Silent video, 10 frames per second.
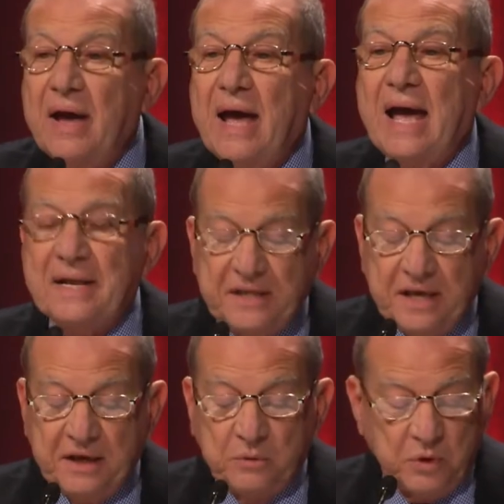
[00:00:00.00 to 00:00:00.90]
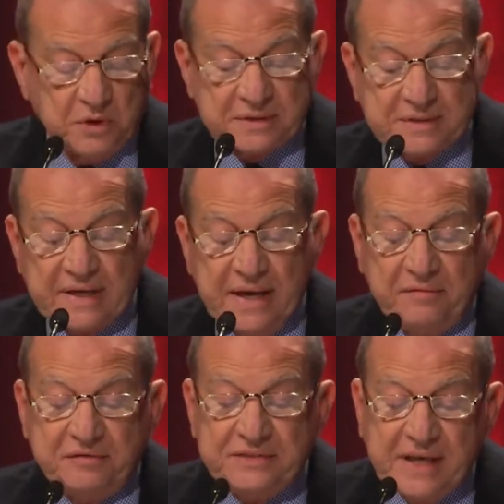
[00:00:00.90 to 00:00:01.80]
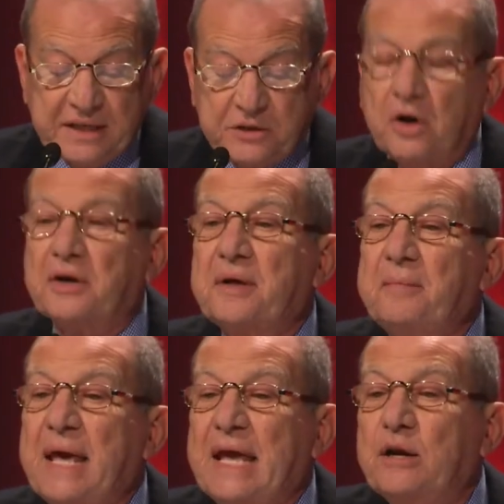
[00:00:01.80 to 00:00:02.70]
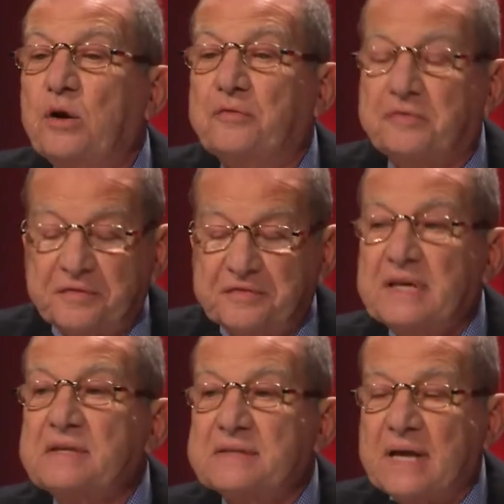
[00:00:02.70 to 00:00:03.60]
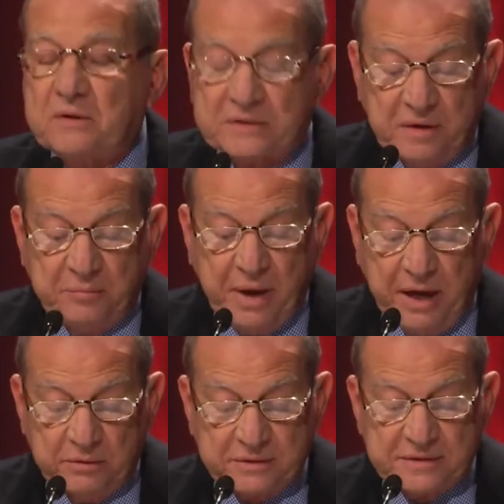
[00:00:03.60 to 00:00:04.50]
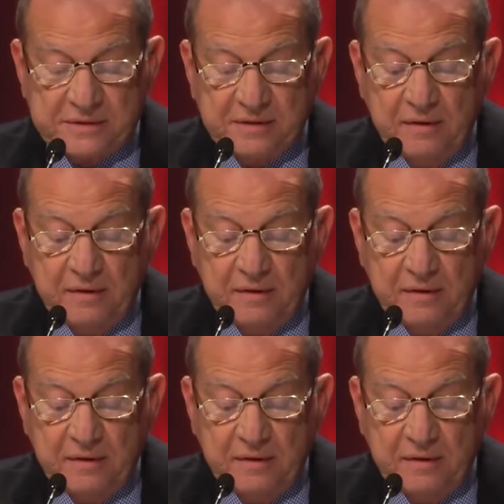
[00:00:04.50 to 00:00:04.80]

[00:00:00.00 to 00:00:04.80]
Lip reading: and he was freed on a bail of £15,000.